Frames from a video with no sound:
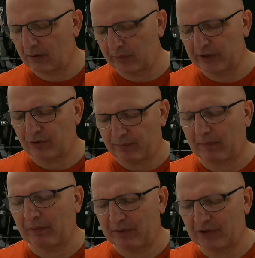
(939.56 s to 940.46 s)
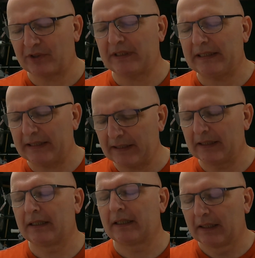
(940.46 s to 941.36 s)
we should probably see
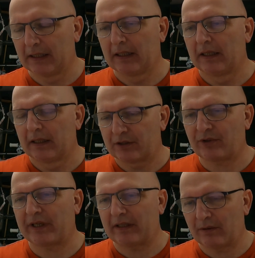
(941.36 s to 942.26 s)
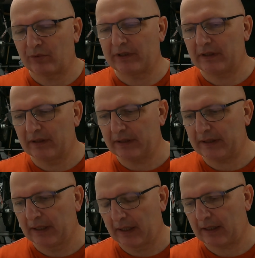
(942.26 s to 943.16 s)
together with
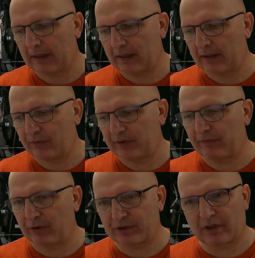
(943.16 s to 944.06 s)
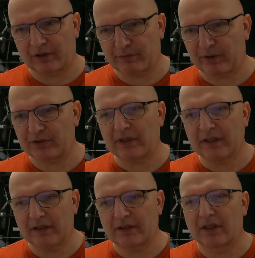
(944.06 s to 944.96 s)
the vertical dispersion,
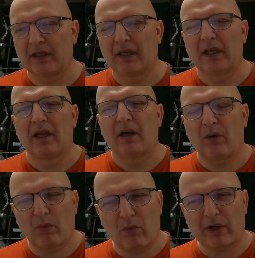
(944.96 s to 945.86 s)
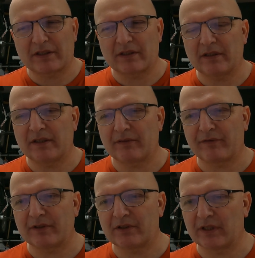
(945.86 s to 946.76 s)
is what's the
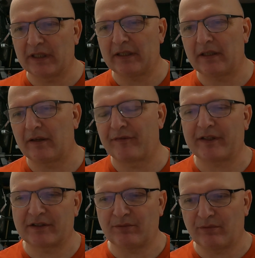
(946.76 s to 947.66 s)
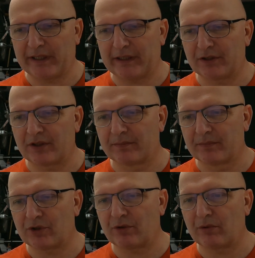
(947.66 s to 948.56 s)
difference in effective range.
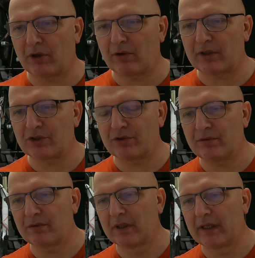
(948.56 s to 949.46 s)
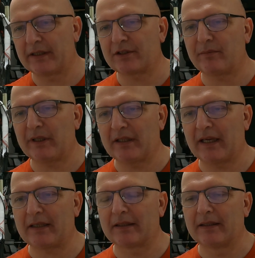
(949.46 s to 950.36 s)
So in order to estimate
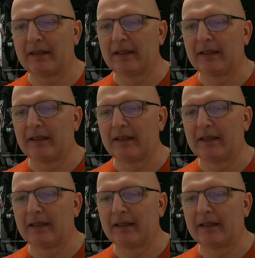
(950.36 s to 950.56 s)
that,